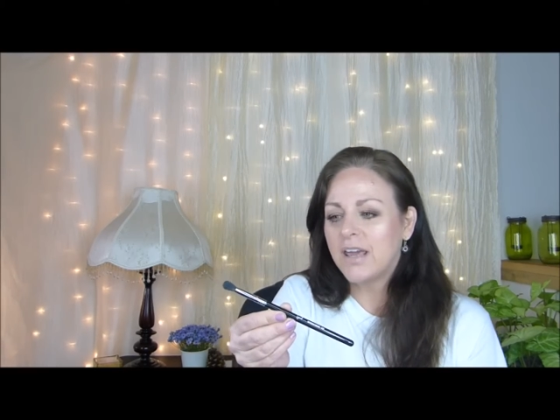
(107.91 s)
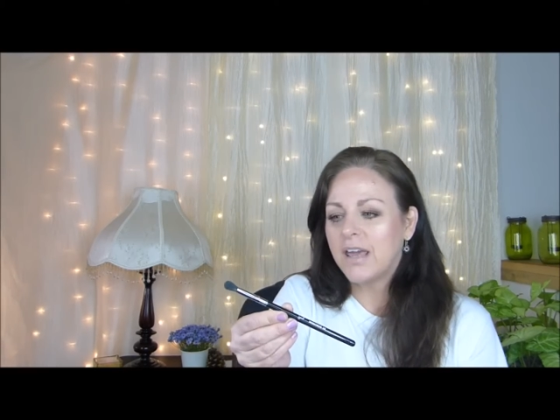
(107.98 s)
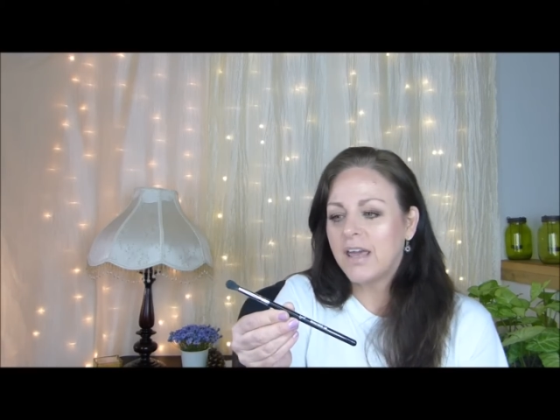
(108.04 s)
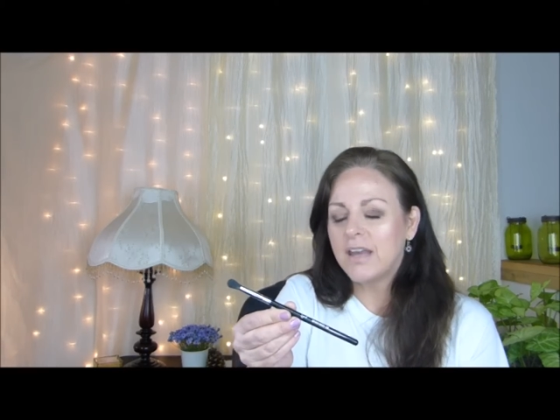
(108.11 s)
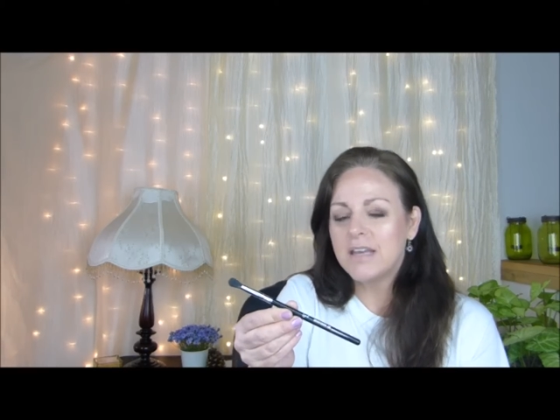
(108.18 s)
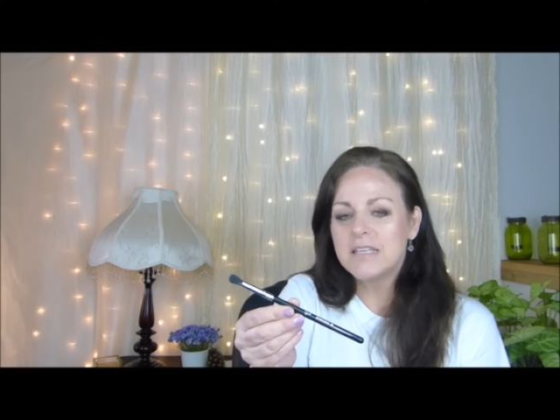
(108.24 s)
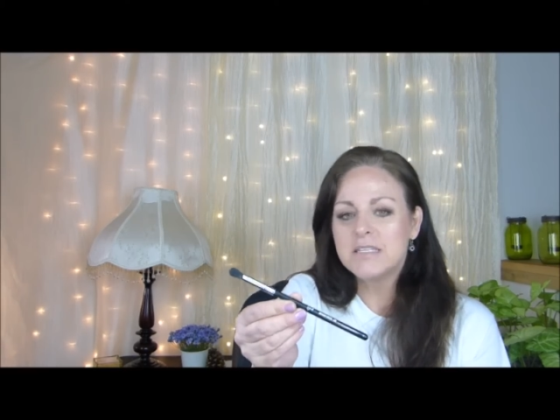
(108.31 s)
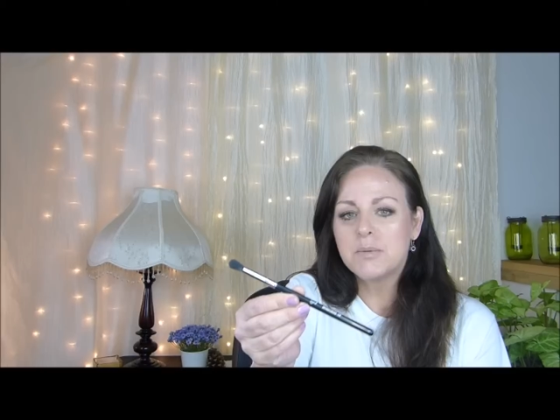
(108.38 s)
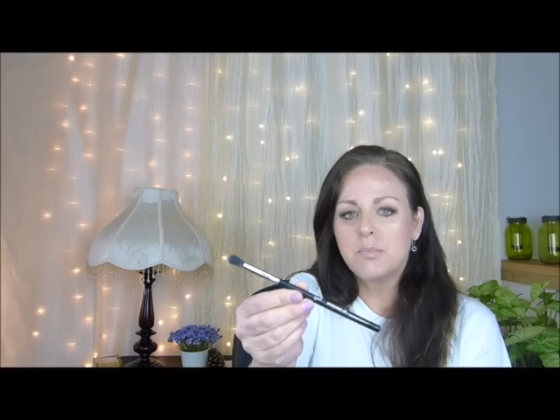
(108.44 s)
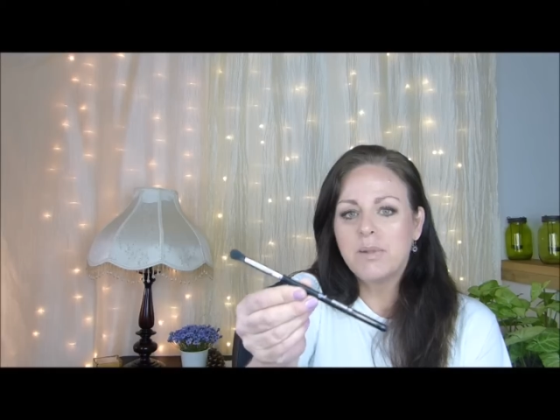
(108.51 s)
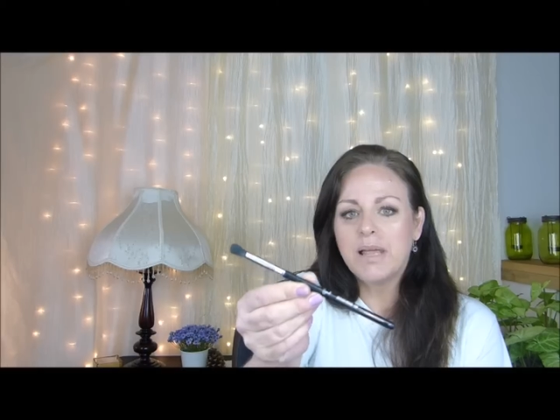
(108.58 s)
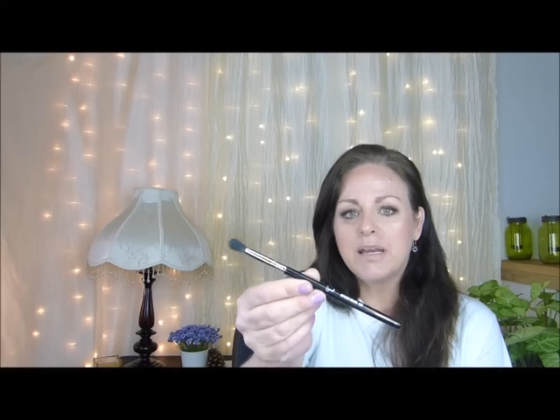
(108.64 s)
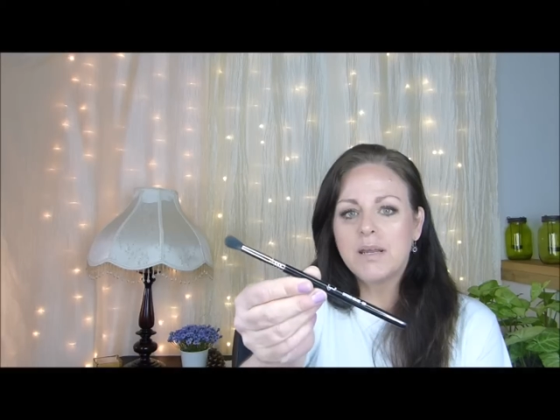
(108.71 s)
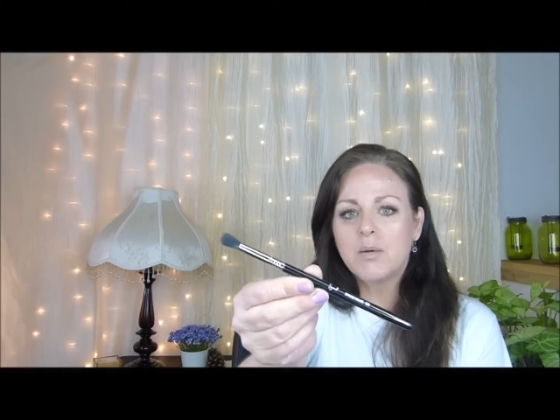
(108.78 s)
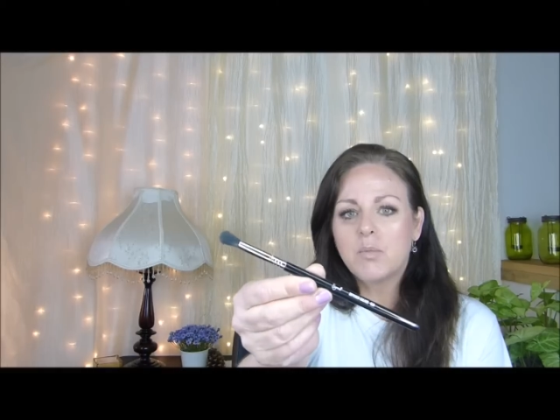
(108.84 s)
and it's a
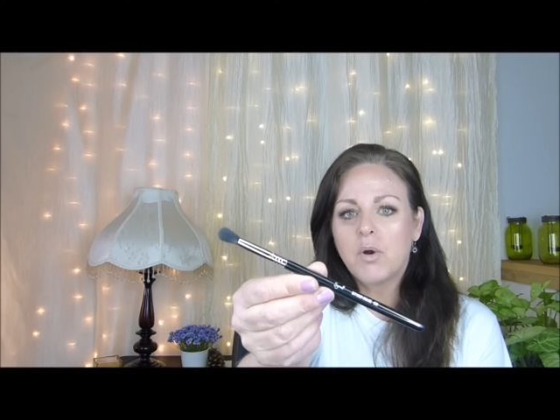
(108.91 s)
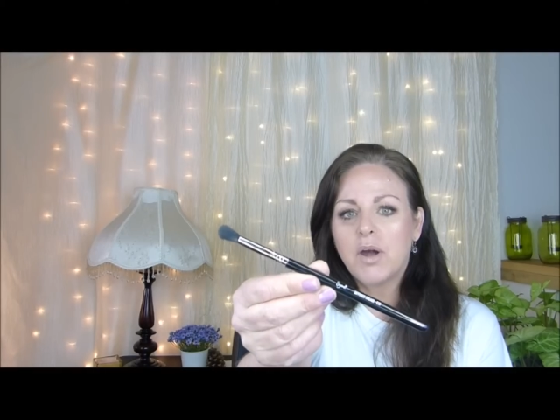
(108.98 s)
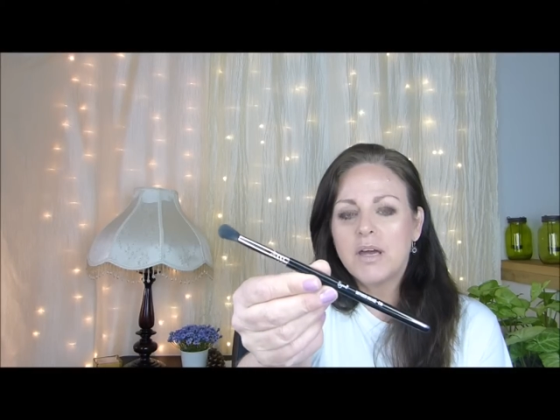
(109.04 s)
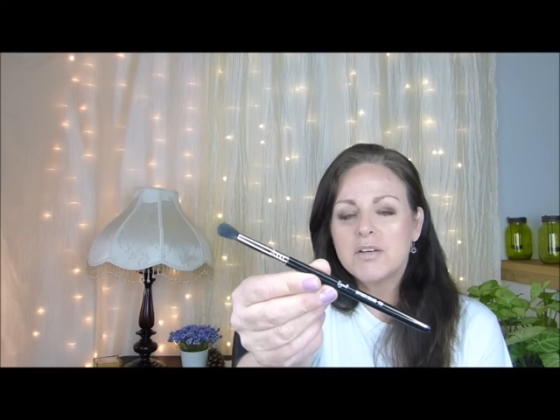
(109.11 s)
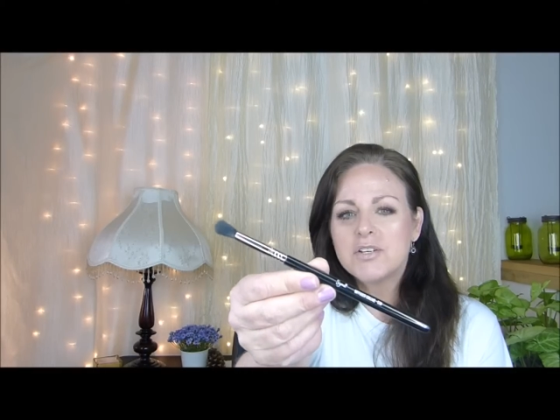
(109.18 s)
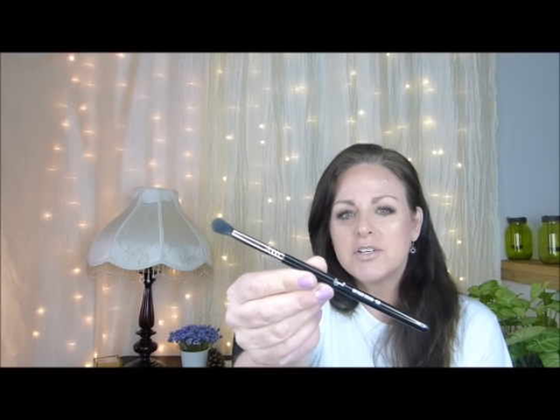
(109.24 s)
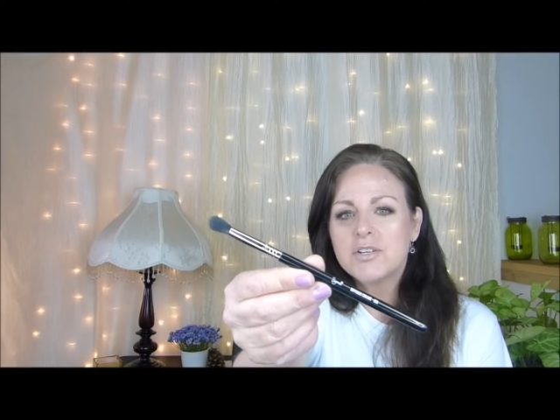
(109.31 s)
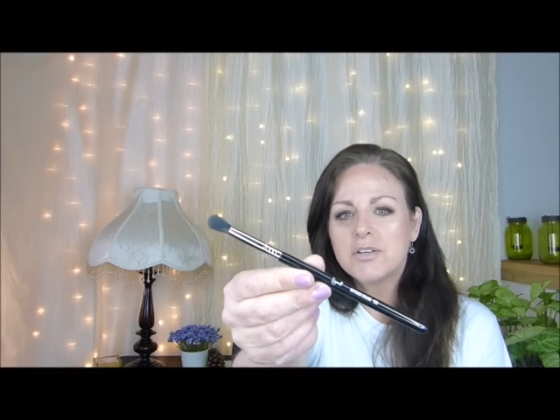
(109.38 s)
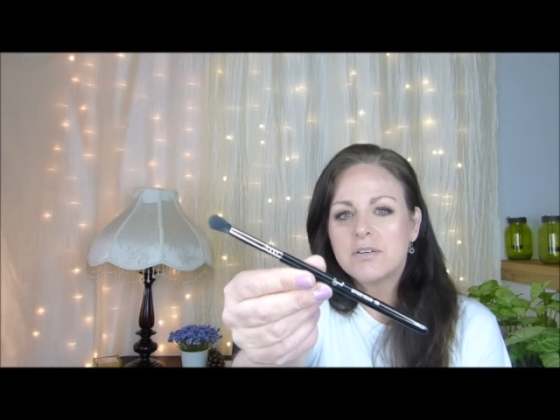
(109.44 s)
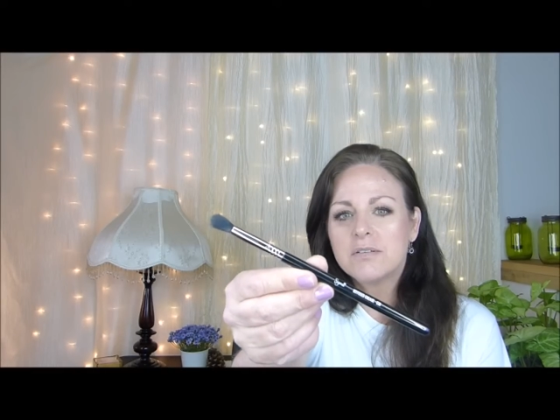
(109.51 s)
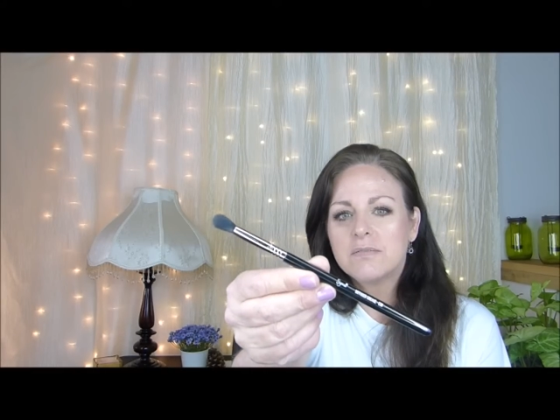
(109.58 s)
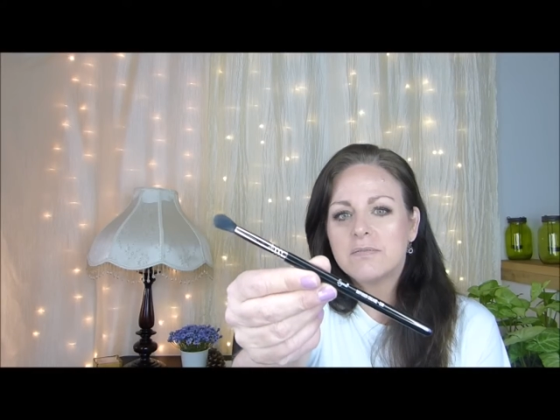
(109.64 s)
blending brush.